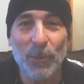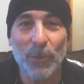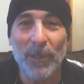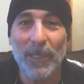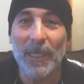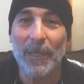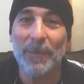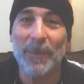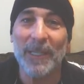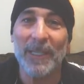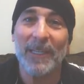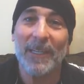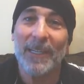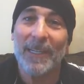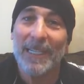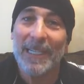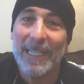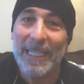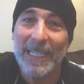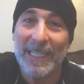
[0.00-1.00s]
We're going to be
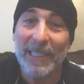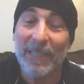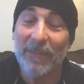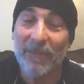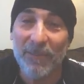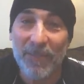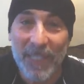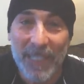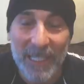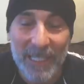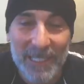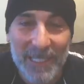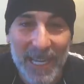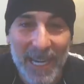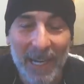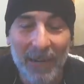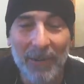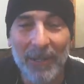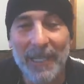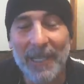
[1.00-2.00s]
in the Phoenix
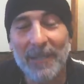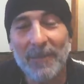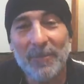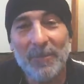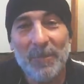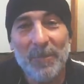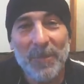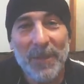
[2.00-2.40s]
area.